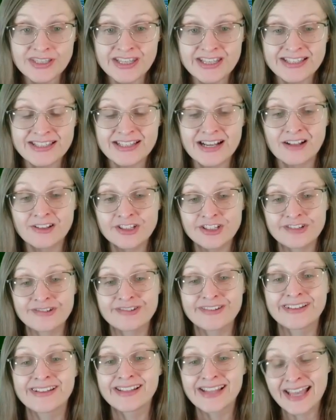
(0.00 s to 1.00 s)
this
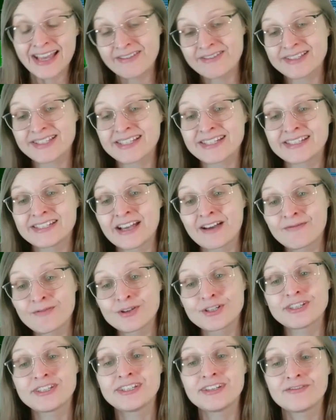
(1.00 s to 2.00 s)
cultural and linguistic
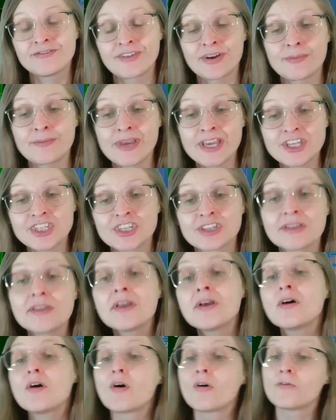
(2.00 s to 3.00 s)
diversity information
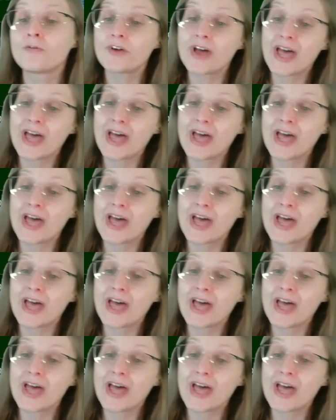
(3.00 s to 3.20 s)
of